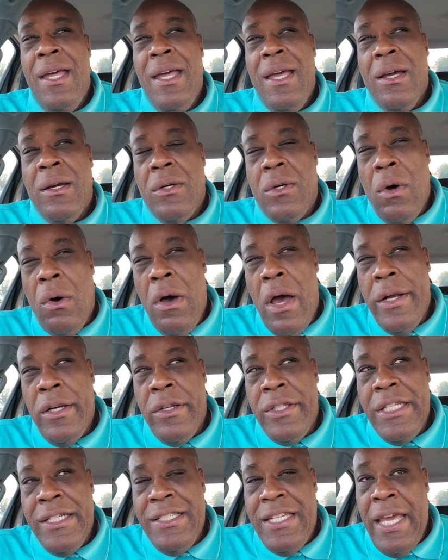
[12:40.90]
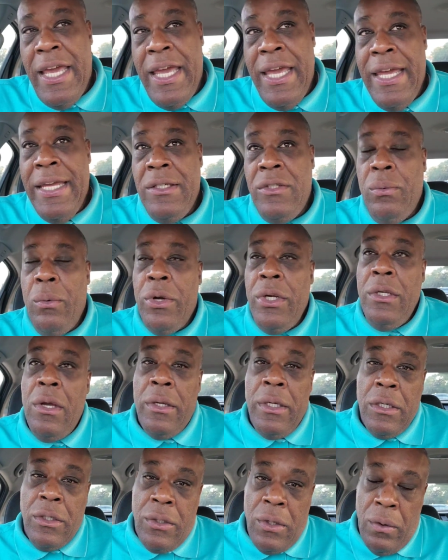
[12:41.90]
Gone are the days where you're
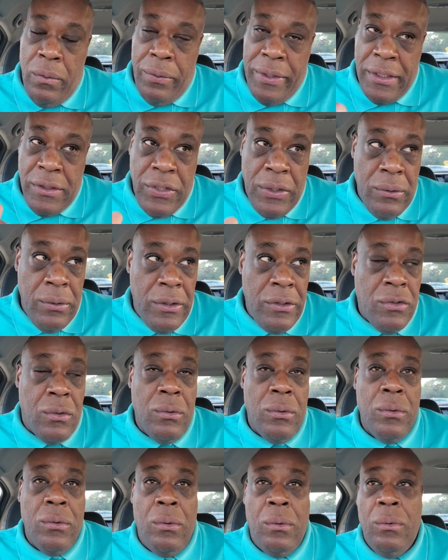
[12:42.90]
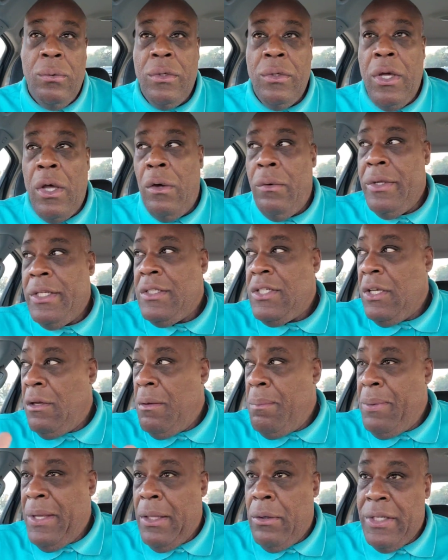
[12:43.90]
going to go into a school, go into
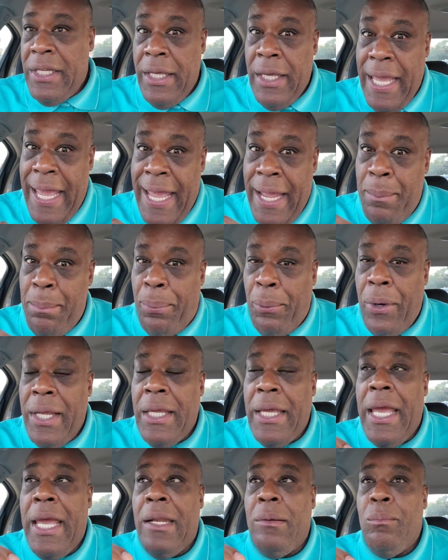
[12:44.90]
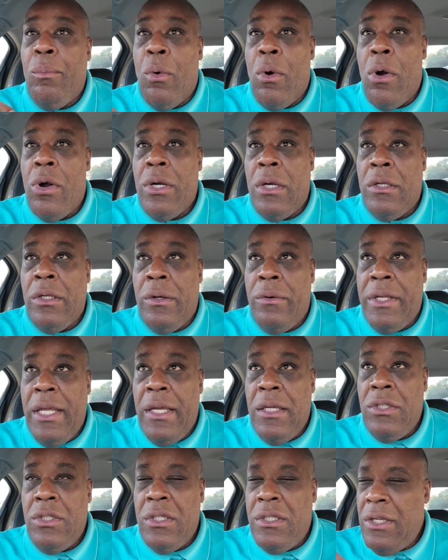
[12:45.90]
a building, a brick and mortar
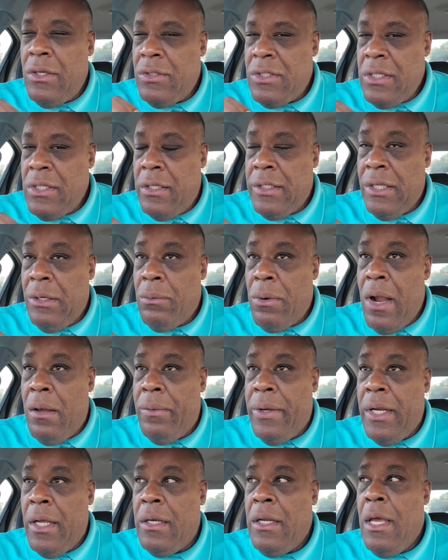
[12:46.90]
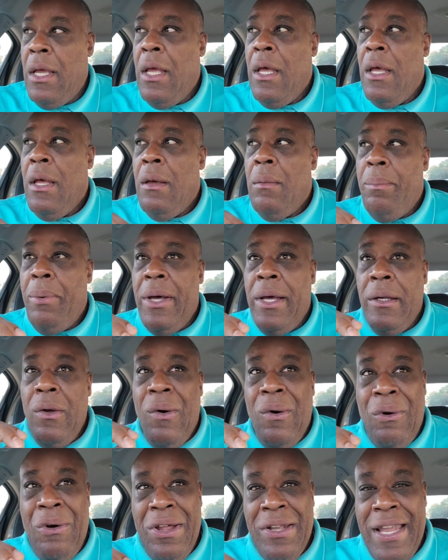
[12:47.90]
location. There's nothing wrong with it. But
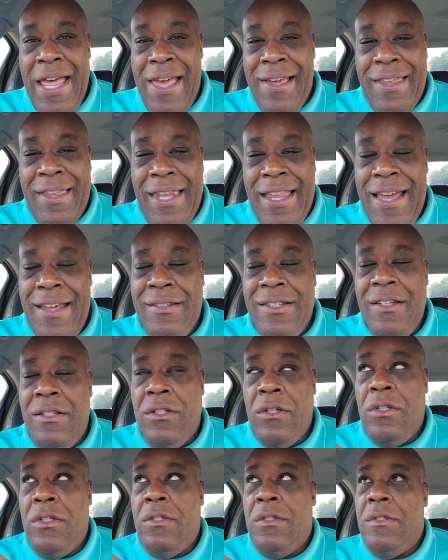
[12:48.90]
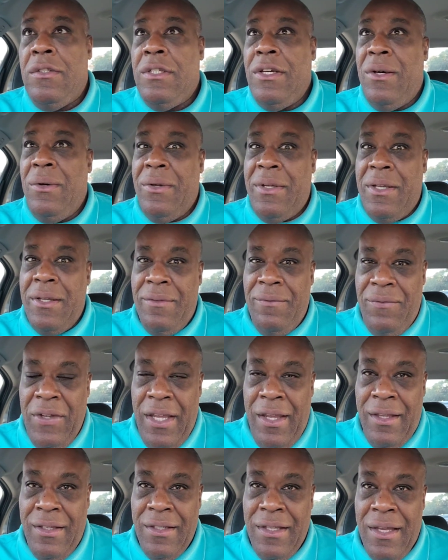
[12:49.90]
online classes are so
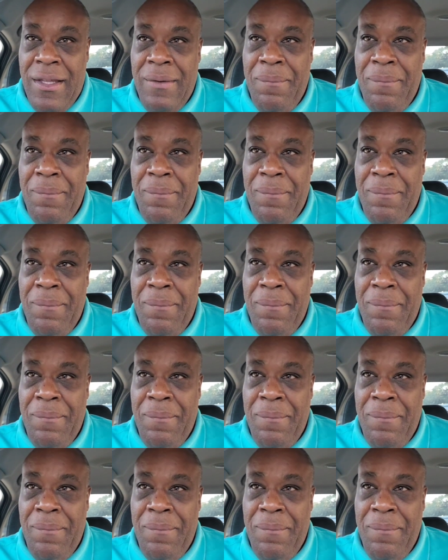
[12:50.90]
convenient.